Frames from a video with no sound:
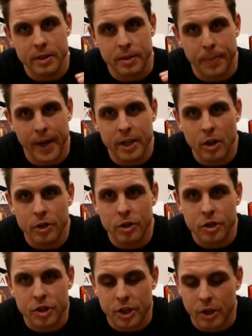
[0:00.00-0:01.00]
depending on your
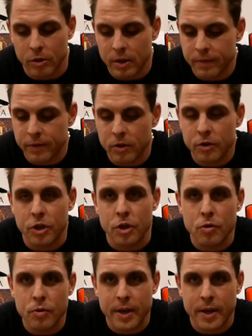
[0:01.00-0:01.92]
skill level, you